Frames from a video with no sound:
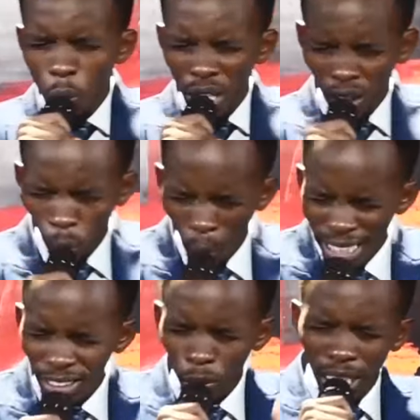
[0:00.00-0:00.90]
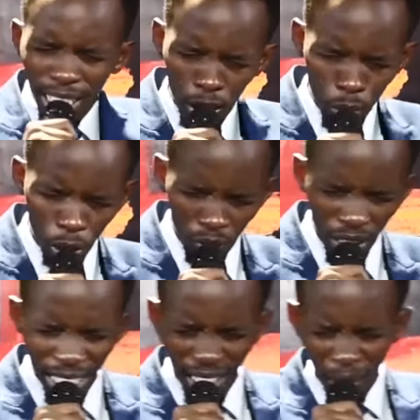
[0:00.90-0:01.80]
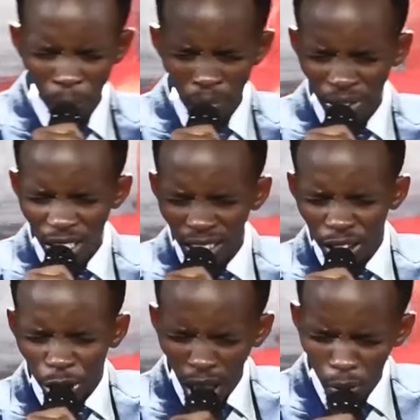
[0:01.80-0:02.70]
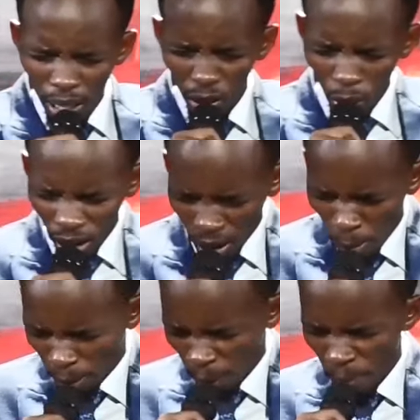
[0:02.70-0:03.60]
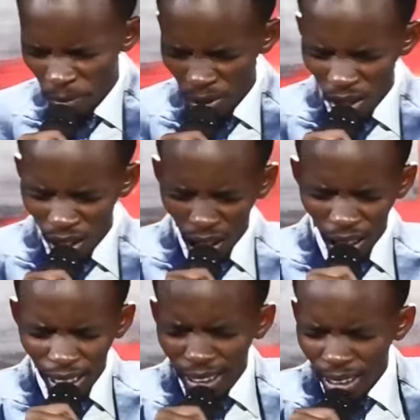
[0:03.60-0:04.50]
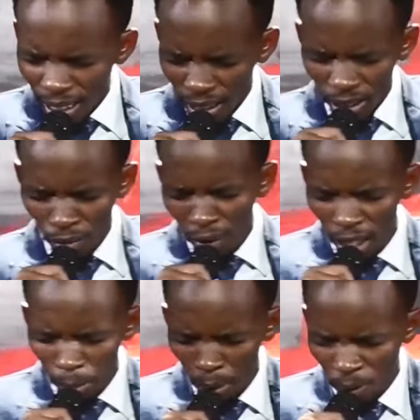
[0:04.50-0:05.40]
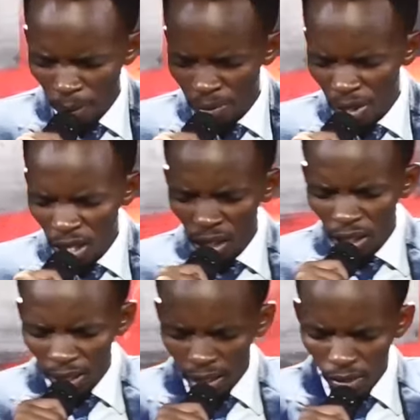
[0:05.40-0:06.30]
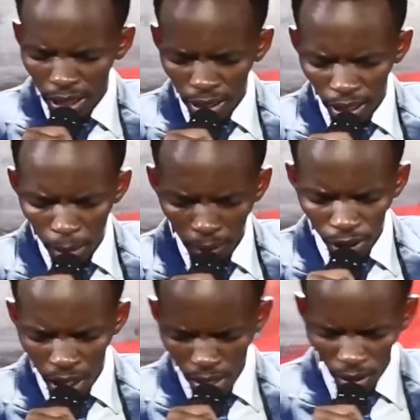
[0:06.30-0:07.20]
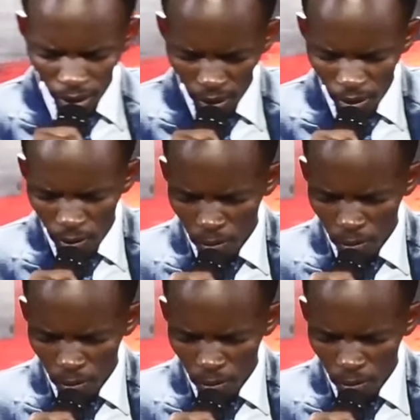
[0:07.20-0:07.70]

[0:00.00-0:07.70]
week one, the last week of the year, January to December. That grace is available. Receive it in the name of Jesus.